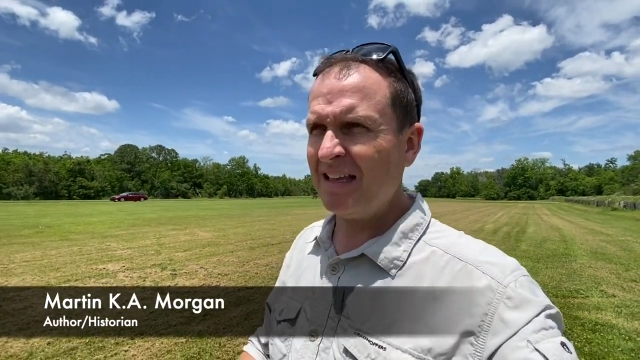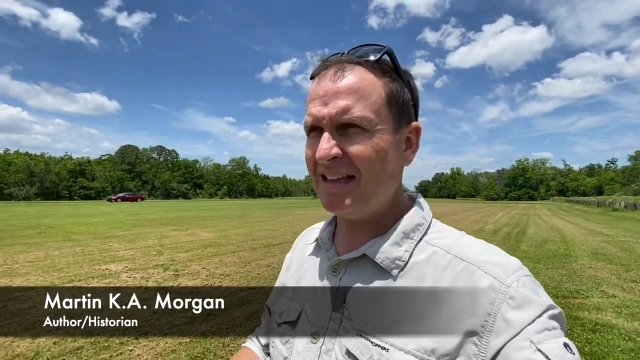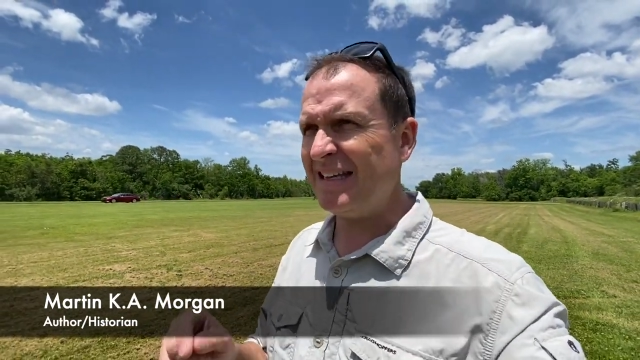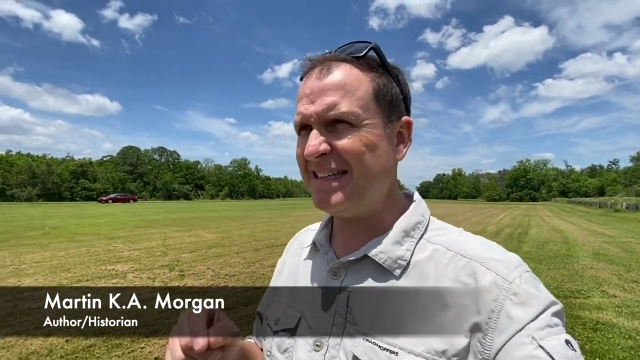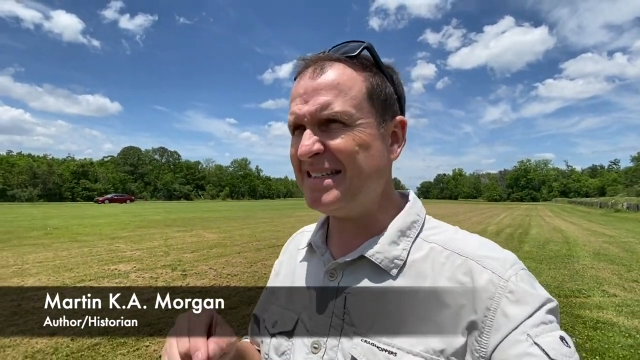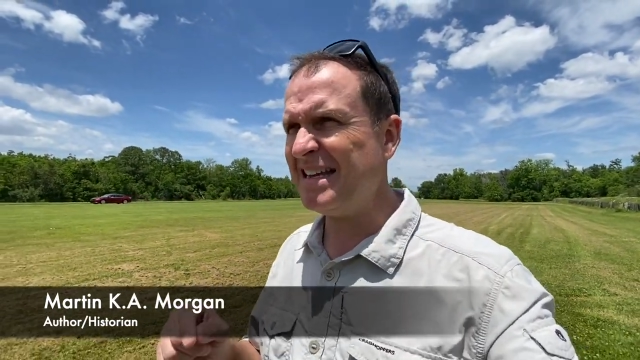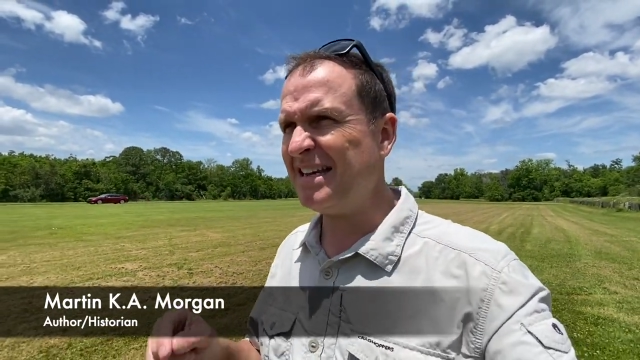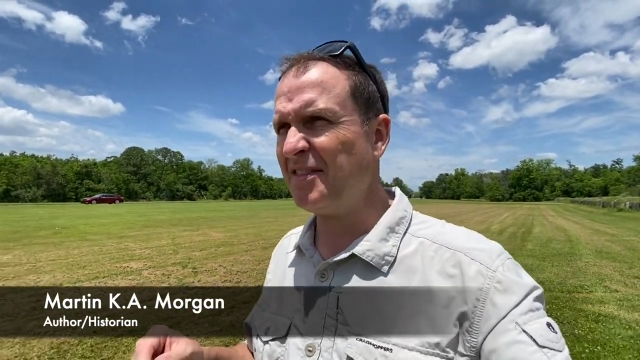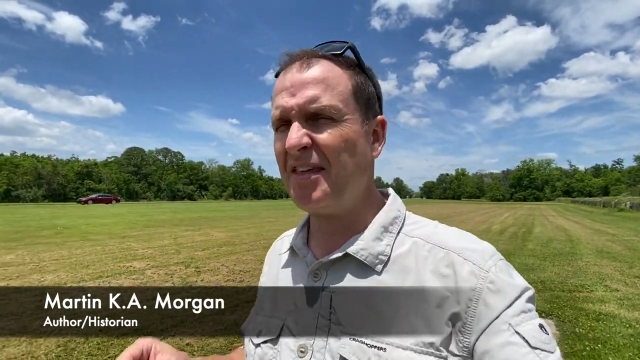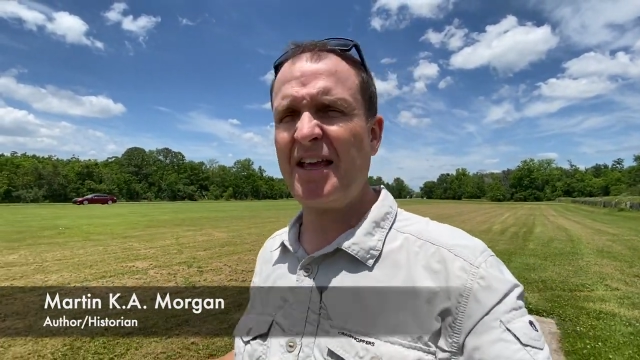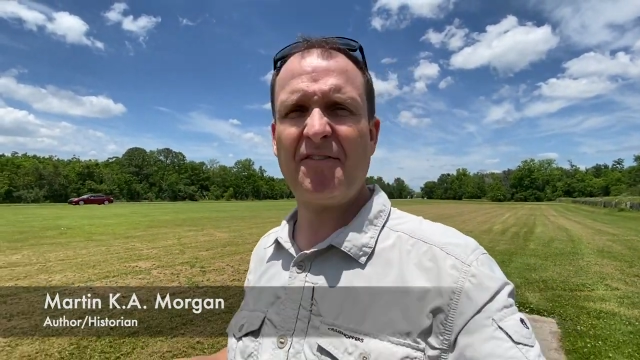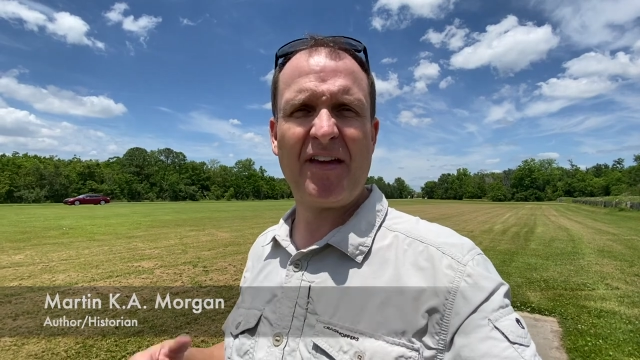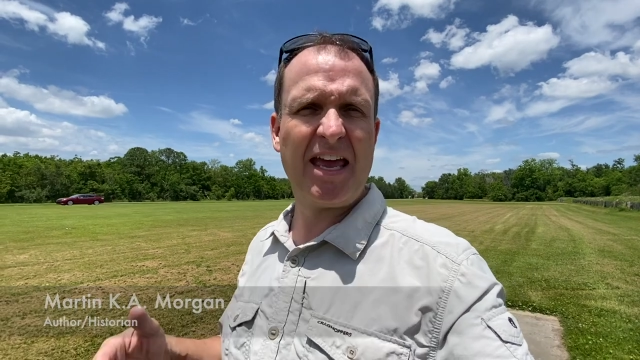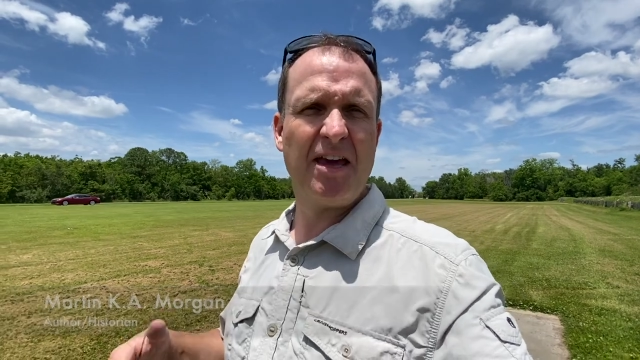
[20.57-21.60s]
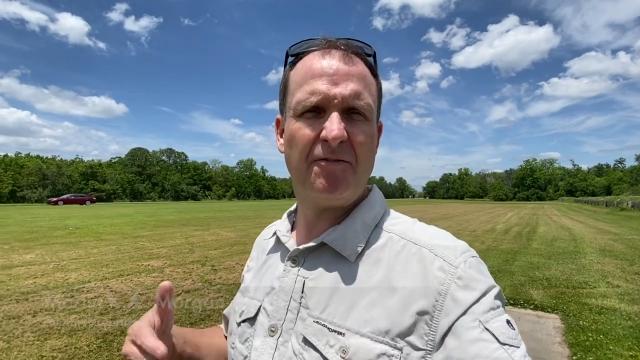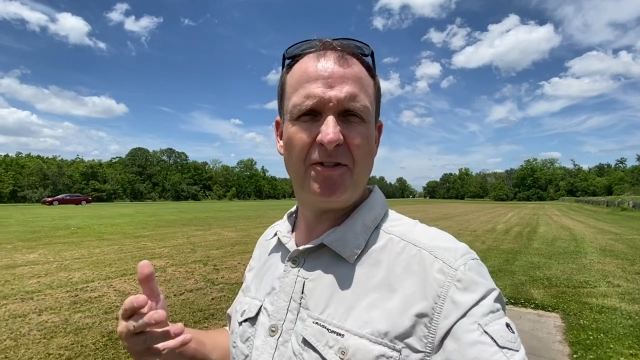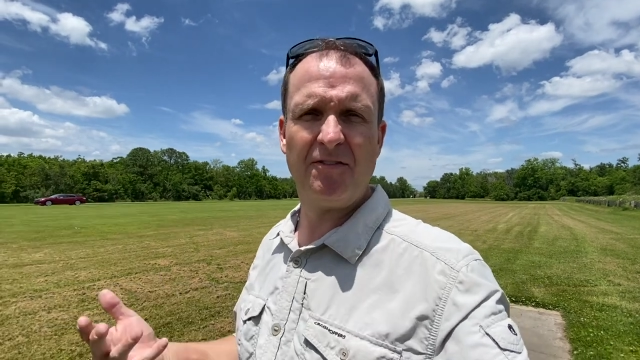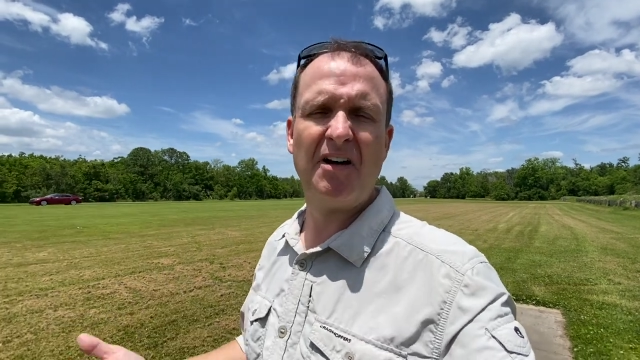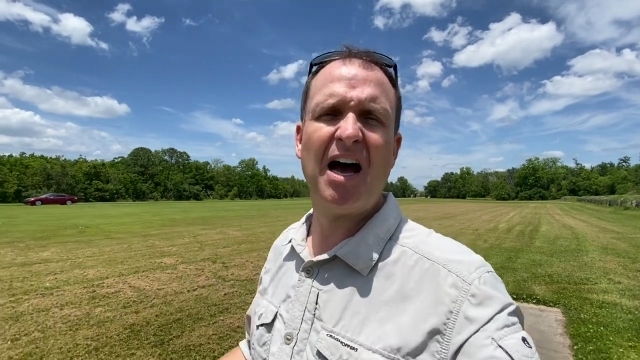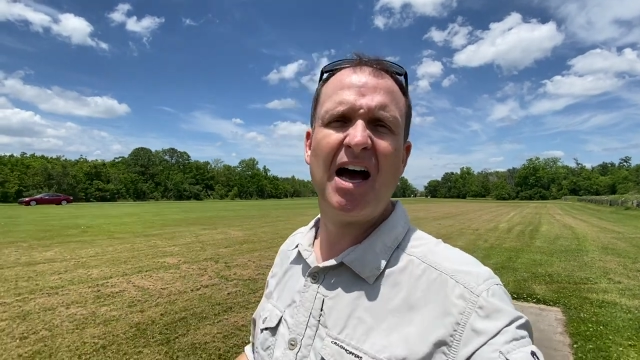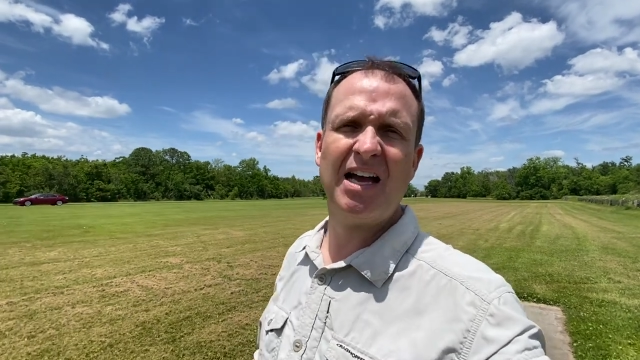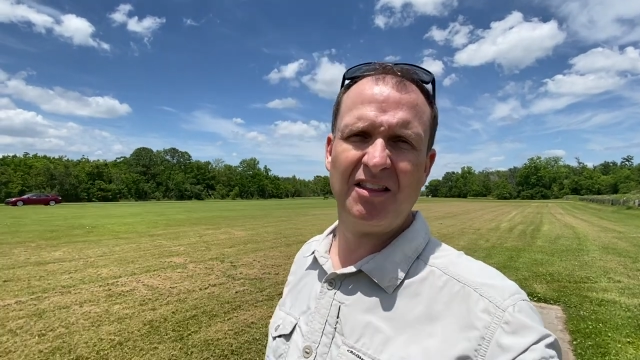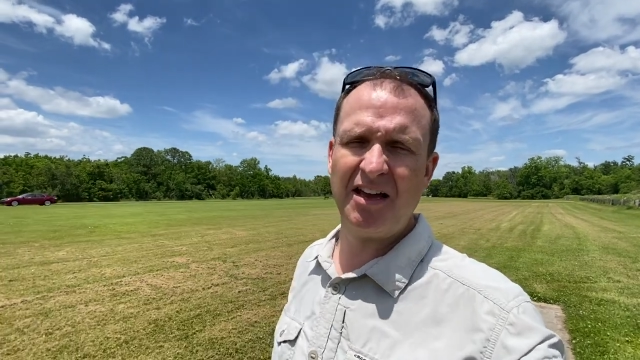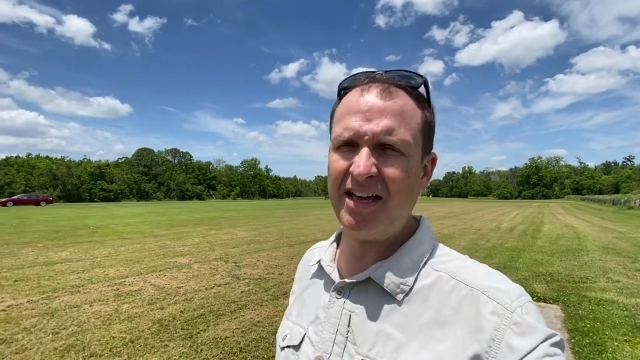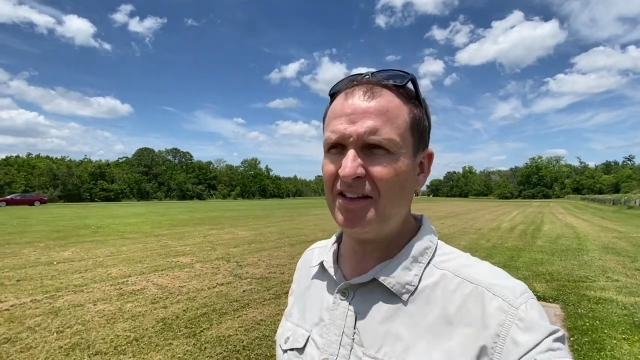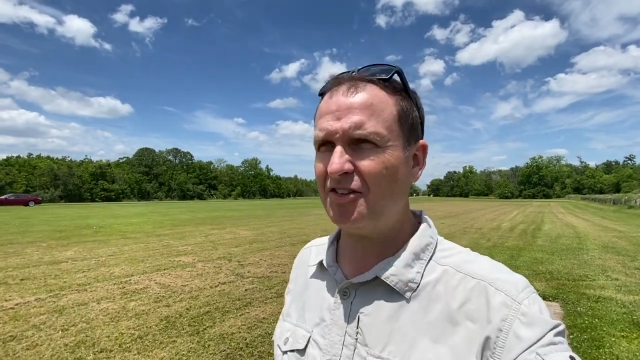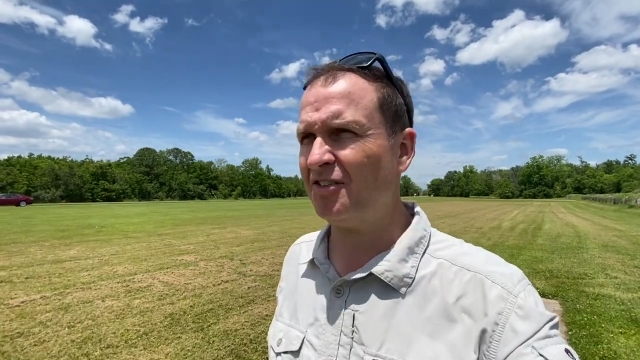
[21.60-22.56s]
they tend to think of a handful of
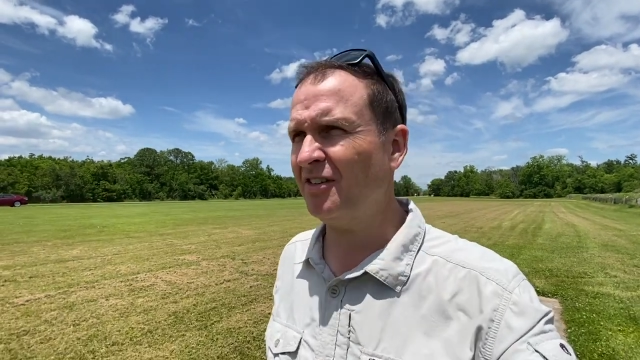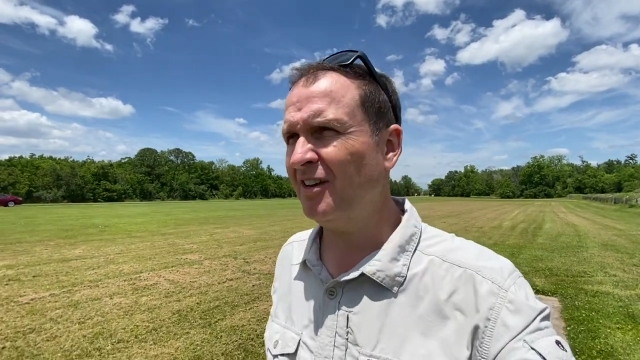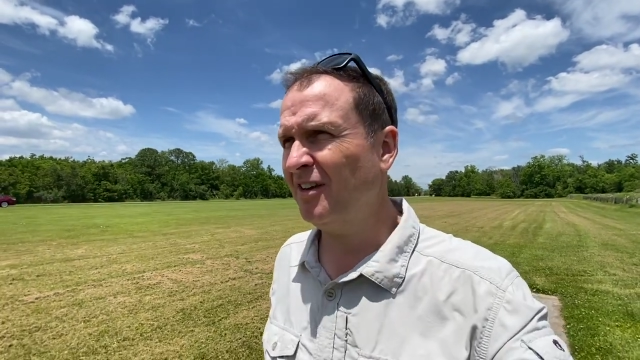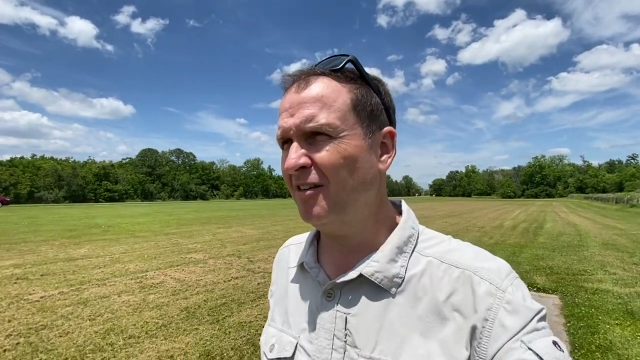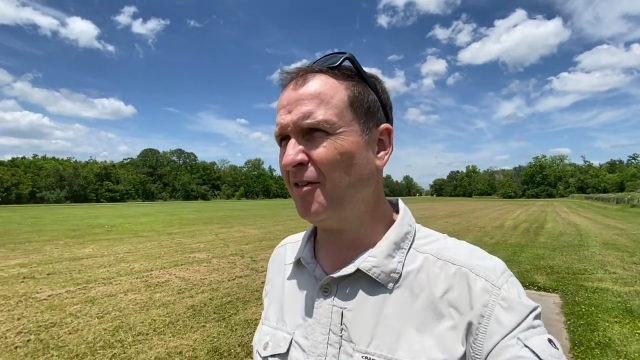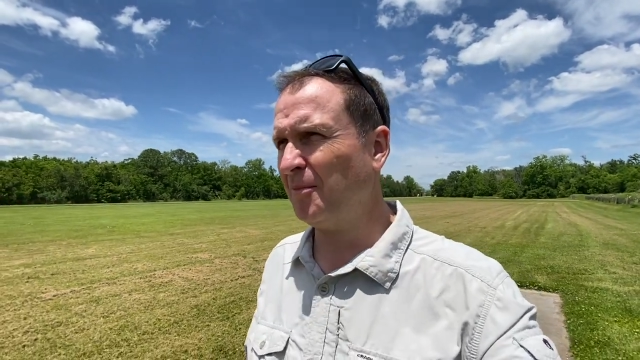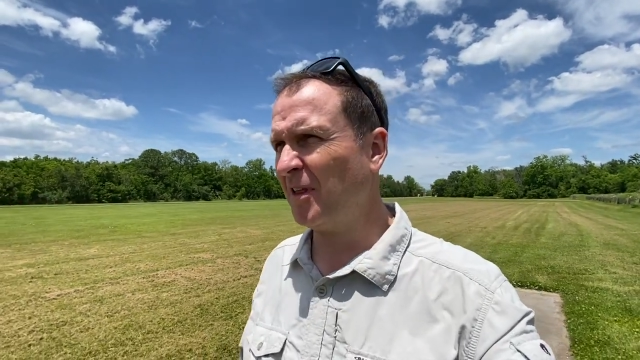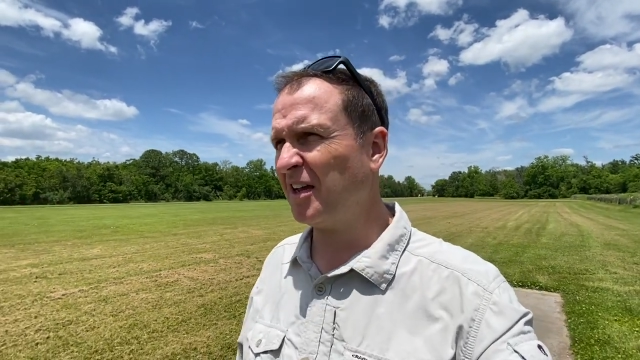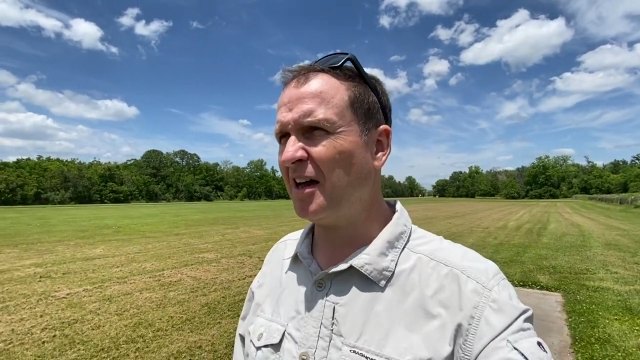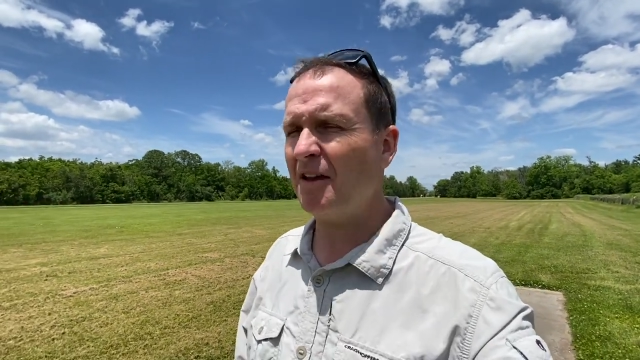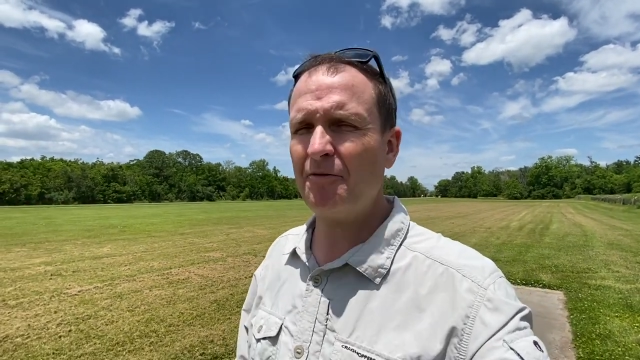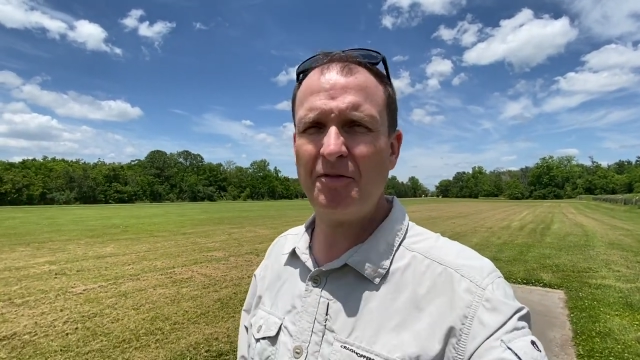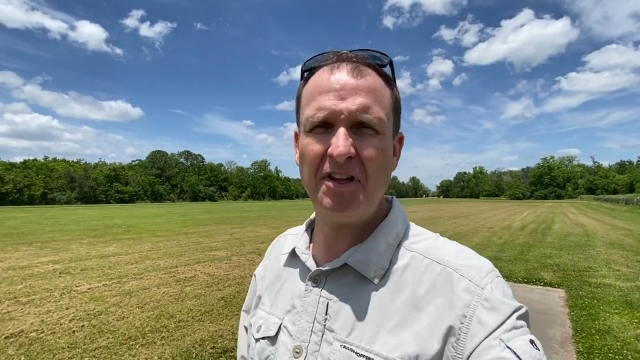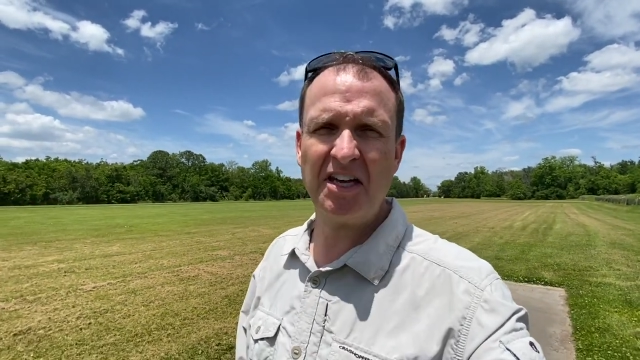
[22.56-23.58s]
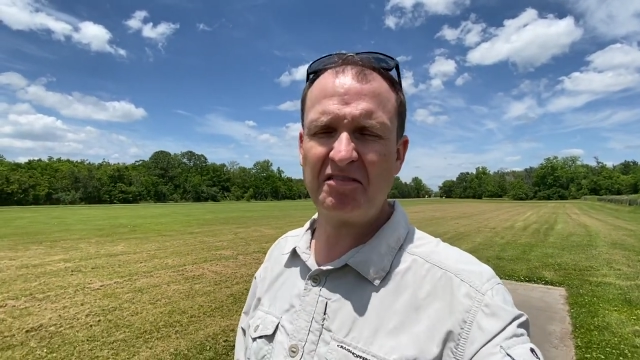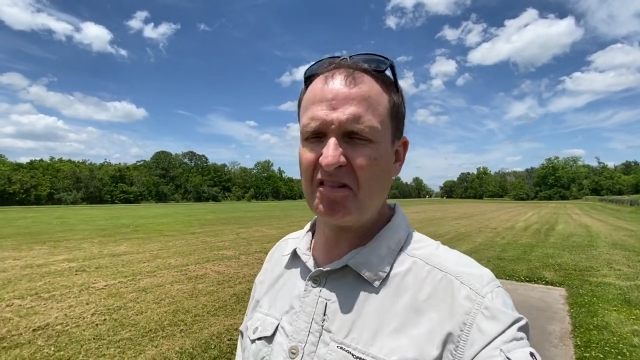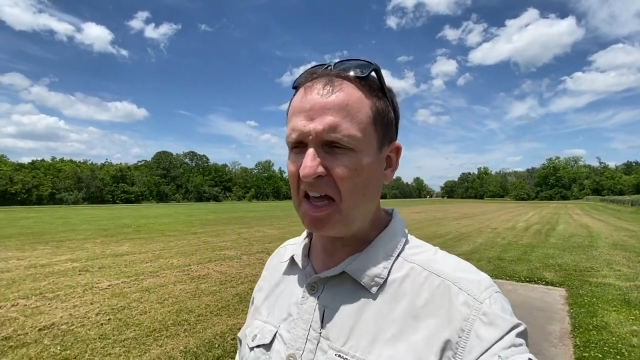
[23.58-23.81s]
highlights from the conflict,